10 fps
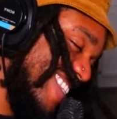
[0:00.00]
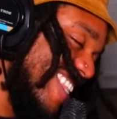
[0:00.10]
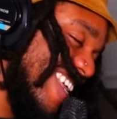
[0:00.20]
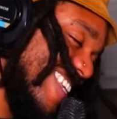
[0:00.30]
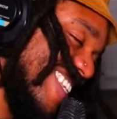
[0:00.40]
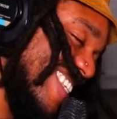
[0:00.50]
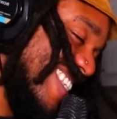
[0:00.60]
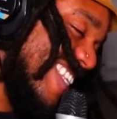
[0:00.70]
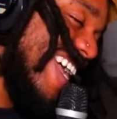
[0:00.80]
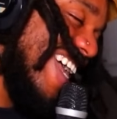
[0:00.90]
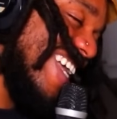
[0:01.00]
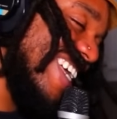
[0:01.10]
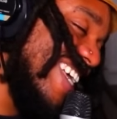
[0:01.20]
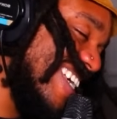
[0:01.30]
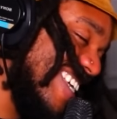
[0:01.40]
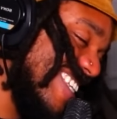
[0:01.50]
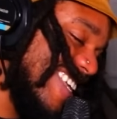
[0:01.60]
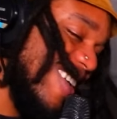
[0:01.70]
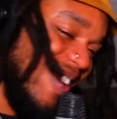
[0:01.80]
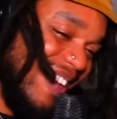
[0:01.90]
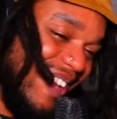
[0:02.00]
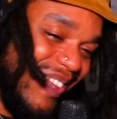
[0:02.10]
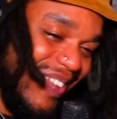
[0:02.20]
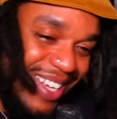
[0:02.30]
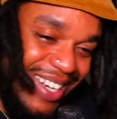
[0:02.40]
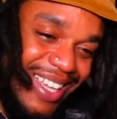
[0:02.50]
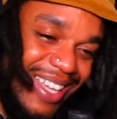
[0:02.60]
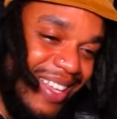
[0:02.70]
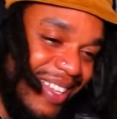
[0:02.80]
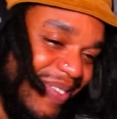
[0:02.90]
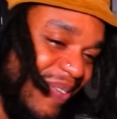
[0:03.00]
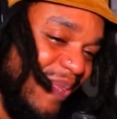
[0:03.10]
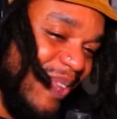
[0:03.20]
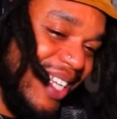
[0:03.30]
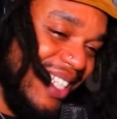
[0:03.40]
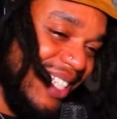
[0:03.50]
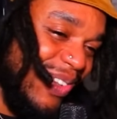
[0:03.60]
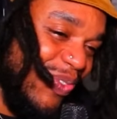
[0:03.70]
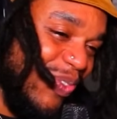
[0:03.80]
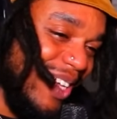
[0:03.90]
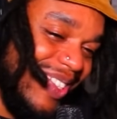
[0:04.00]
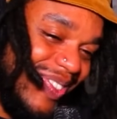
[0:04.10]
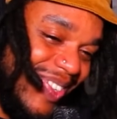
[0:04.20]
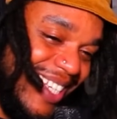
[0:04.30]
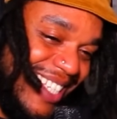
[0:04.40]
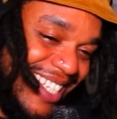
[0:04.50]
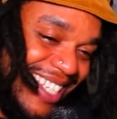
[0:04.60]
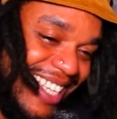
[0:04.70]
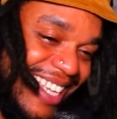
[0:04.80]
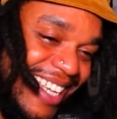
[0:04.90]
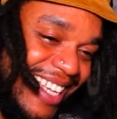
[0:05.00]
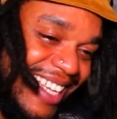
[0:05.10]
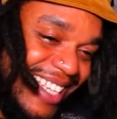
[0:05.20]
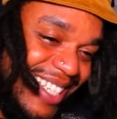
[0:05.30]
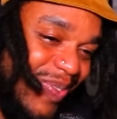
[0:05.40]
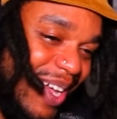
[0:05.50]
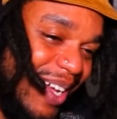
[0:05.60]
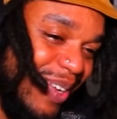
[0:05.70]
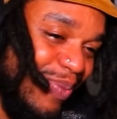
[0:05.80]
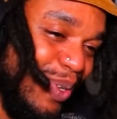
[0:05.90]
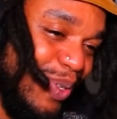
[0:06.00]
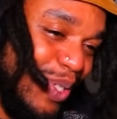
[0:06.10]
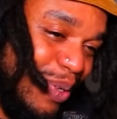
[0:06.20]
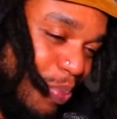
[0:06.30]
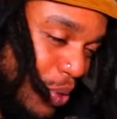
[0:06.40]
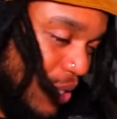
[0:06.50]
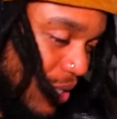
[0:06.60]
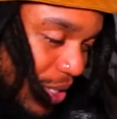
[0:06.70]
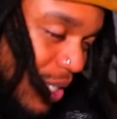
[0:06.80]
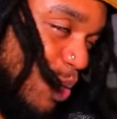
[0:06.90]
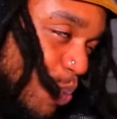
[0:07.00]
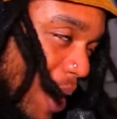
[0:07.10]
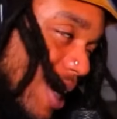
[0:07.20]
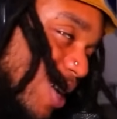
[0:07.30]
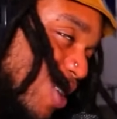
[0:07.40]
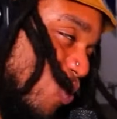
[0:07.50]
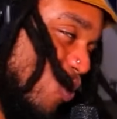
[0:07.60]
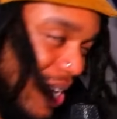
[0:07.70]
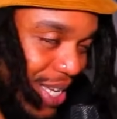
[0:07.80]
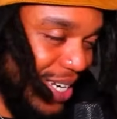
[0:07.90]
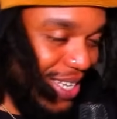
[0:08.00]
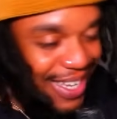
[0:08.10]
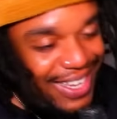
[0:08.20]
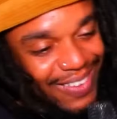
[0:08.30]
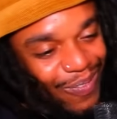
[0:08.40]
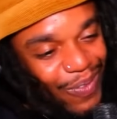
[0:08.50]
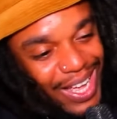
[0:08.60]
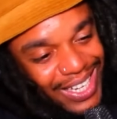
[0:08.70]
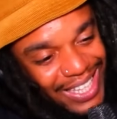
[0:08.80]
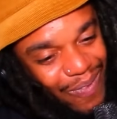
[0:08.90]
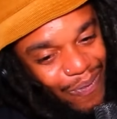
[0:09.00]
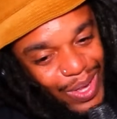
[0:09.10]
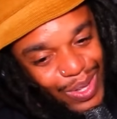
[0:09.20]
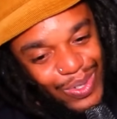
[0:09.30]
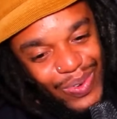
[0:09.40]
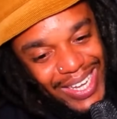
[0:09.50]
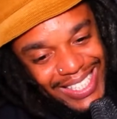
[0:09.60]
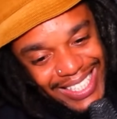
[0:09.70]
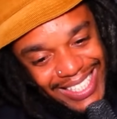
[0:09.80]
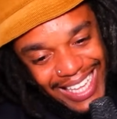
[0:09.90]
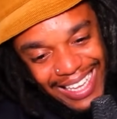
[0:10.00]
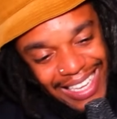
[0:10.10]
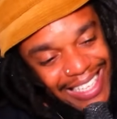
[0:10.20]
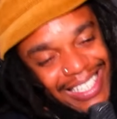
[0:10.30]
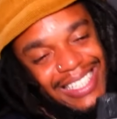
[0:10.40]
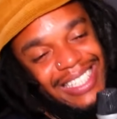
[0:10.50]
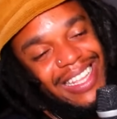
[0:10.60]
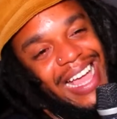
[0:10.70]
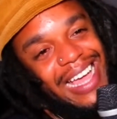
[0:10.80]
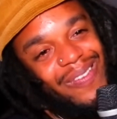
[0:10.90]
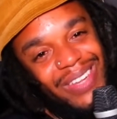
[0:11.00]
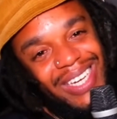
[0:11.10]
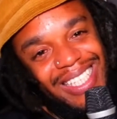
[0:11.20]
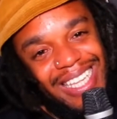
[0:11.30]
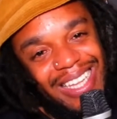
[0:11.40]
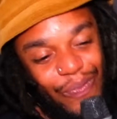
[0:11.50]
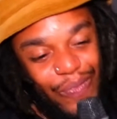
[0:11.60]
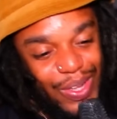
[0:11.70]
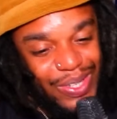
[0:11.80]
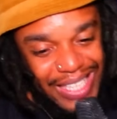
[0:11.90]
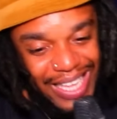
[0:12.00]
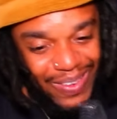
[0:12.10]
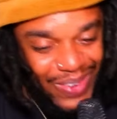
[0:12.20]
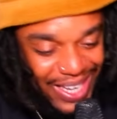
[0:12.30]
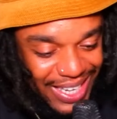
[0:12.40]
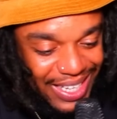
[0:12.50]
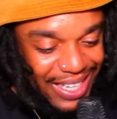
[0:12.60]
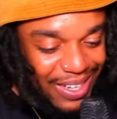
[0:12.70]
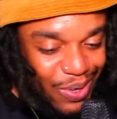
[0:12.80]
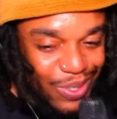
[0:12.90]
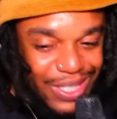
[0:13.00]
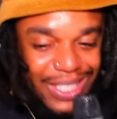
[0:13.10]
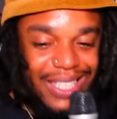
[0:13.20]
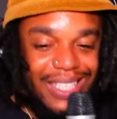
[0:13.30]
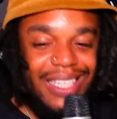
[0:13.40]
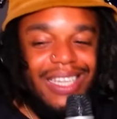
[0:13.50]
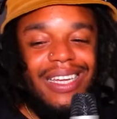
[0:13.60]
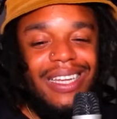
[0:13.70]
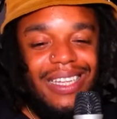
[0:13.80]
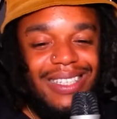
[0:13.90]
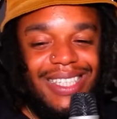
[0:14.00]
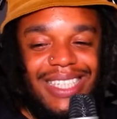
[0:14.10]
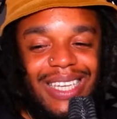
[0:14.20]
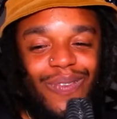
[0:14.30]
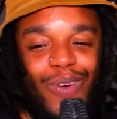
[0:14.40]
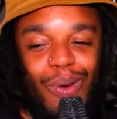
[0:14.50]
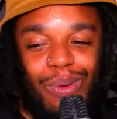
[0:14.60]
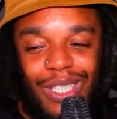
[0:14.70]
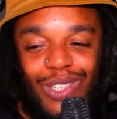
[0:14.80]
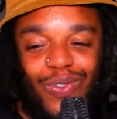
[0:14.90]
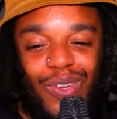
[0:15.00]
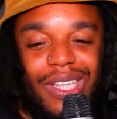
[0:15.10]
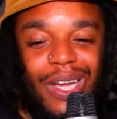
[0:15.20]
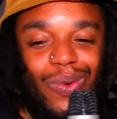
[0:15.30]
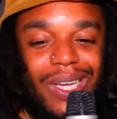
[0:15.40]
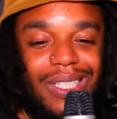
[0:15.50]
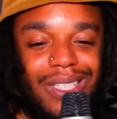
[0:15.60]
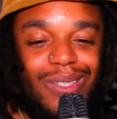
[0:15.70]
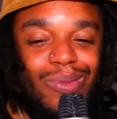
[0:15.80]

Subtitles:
It's not because they are Korean, but it just feels racist. It's American music, but just by a Korean. Fuck, that feels racist. It's not, but it feels that way. Was it does xenophobia just feel like racism?